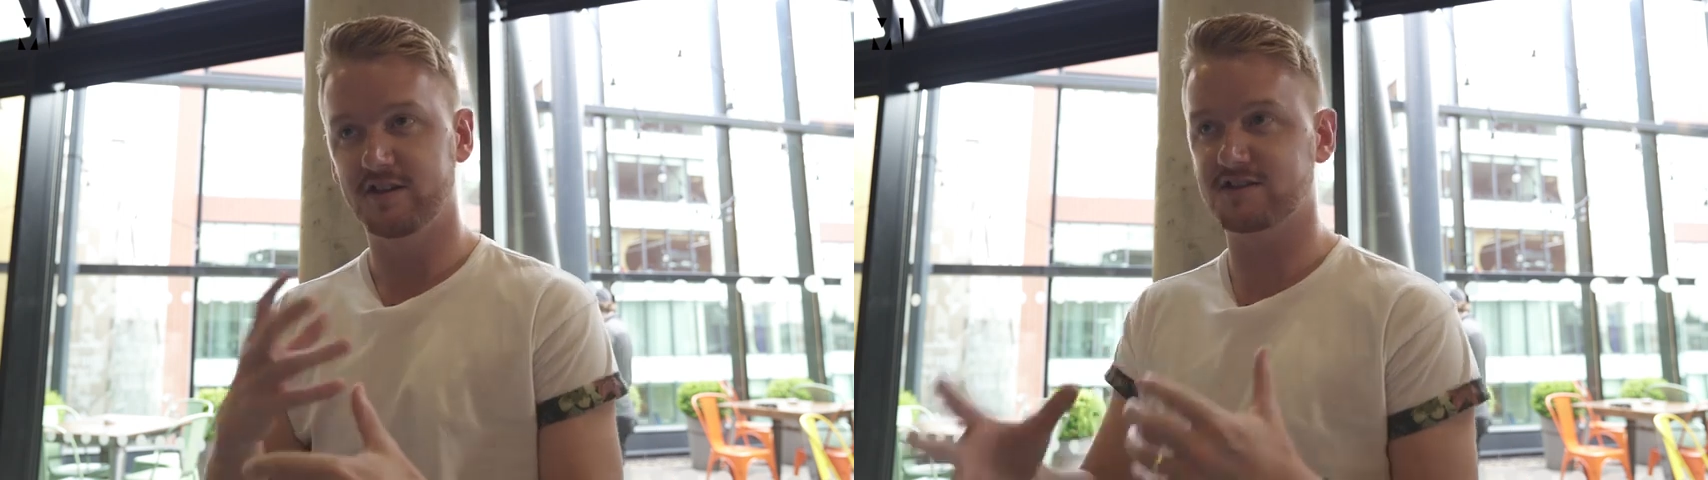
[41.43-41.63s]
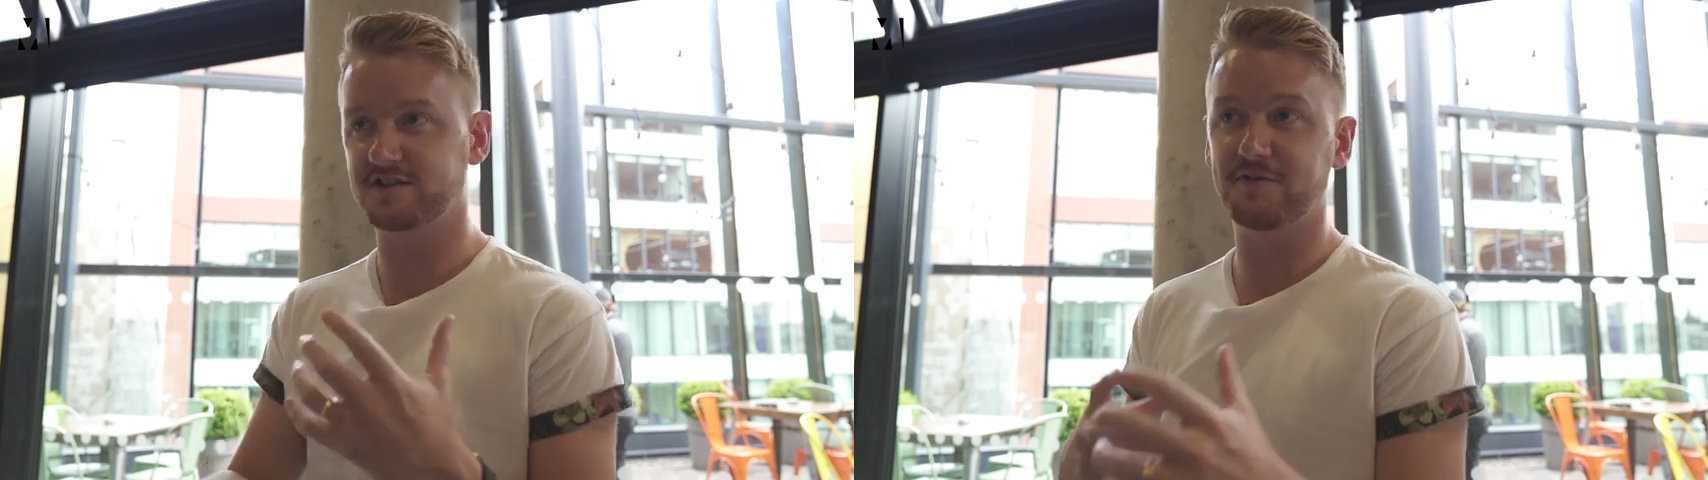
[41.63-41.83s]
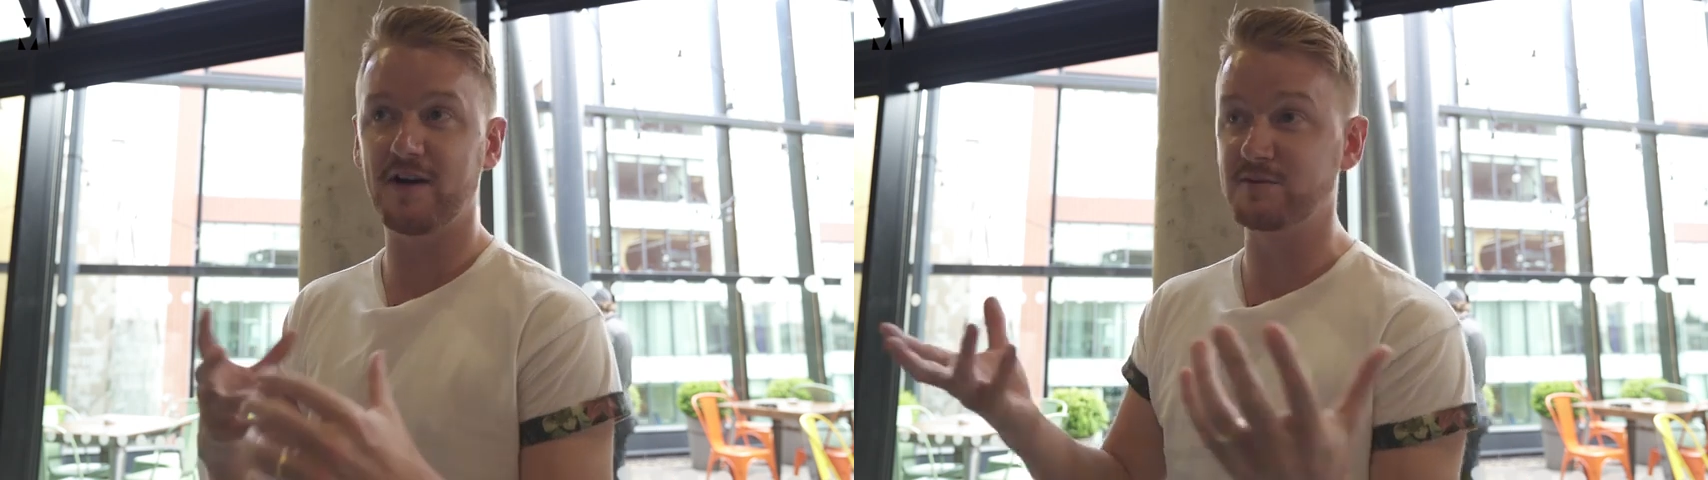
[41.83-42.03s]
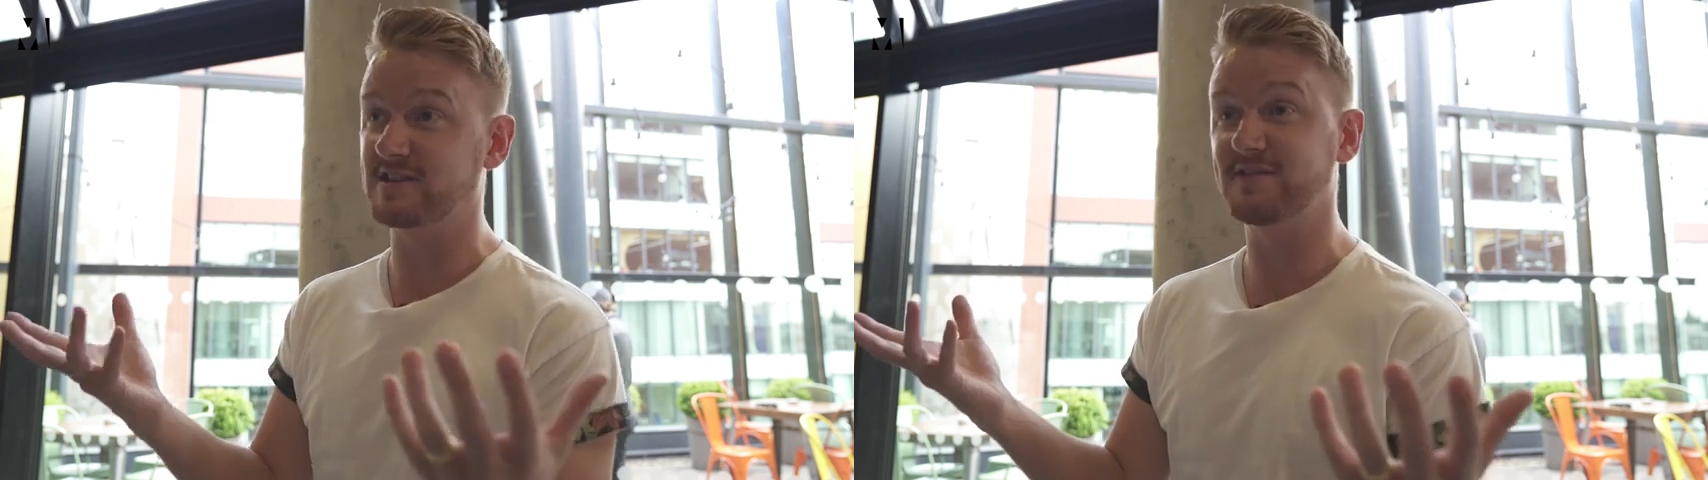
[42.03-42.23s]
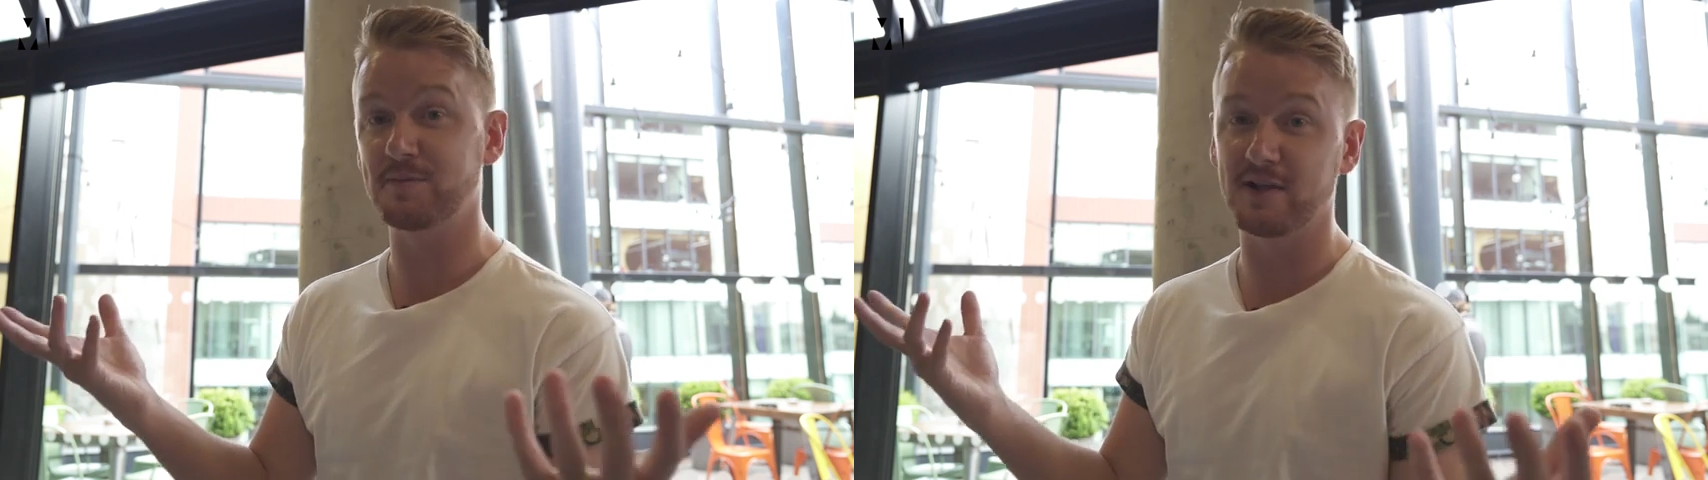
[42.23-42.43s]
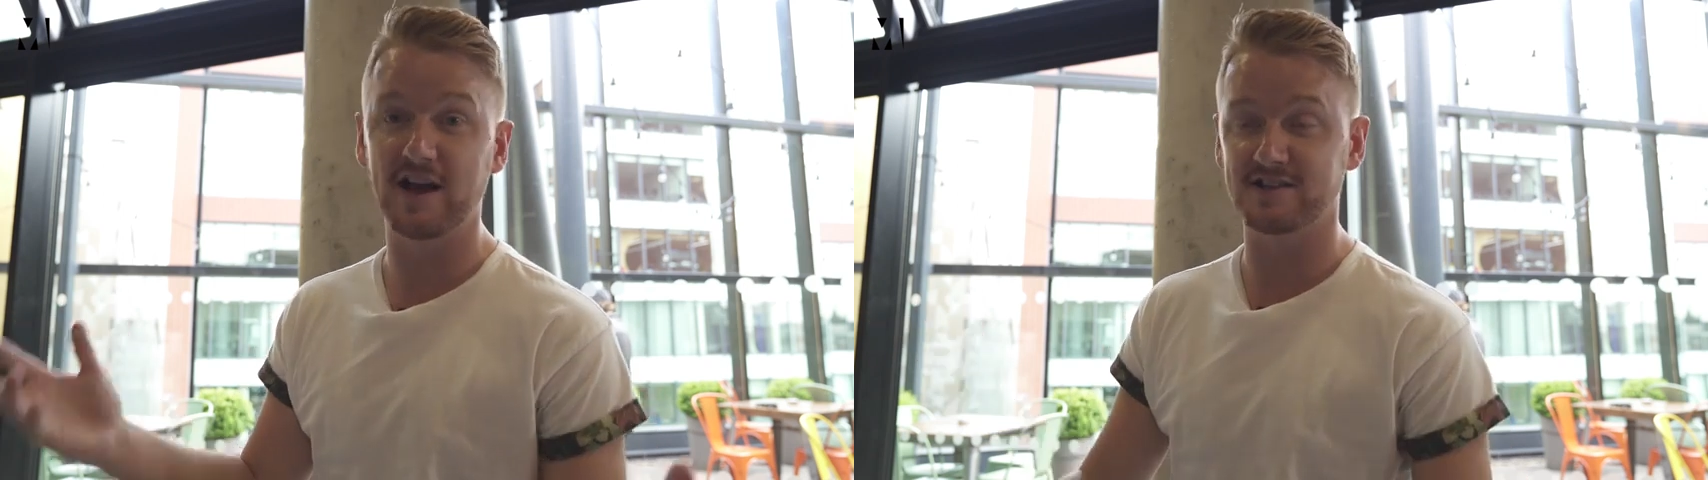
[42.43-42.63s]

to fight with David Platt.